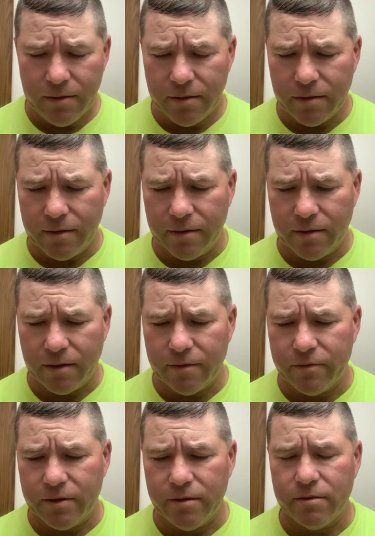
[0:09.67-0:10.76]
And I
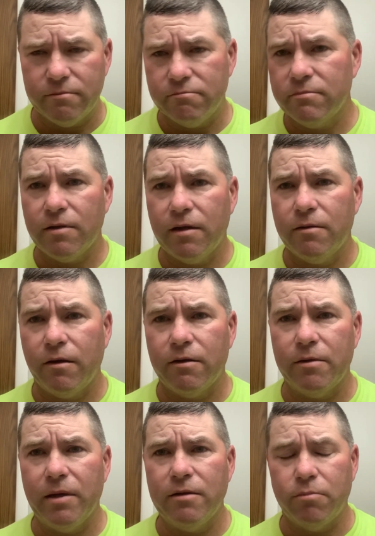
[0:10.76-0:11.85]
figured I'd already
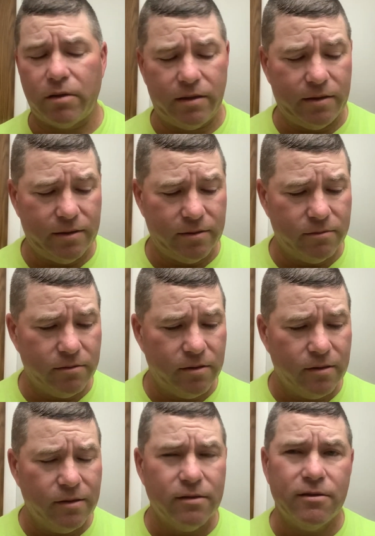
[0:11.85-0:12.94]
made plenty and
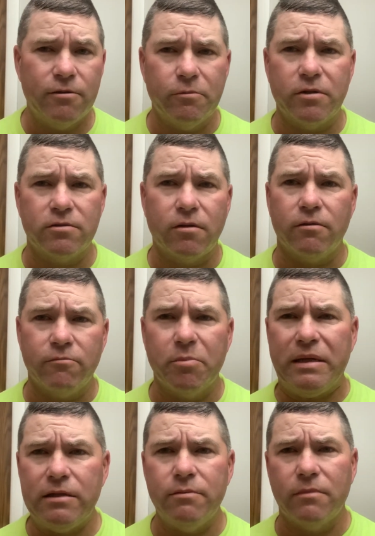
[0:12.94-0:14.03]
didn't want to start
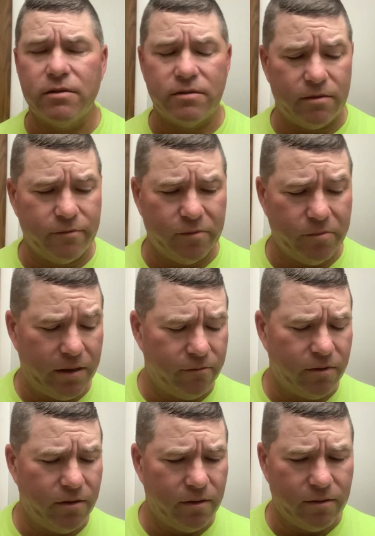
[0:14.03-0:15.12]
repeating myself and being
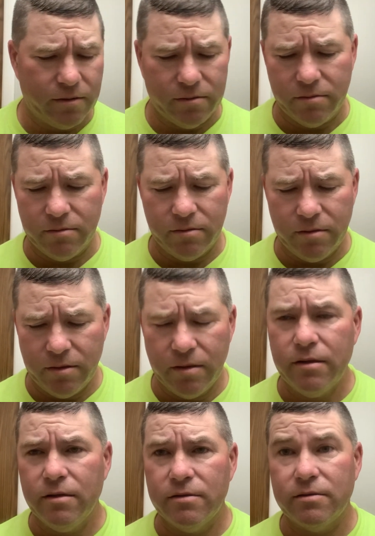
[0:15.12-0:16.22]
redundant and
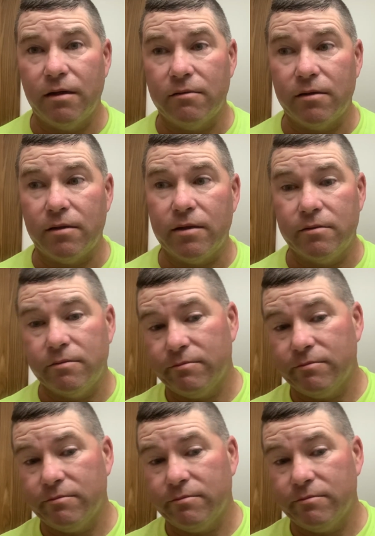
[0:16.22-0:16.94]
sounding like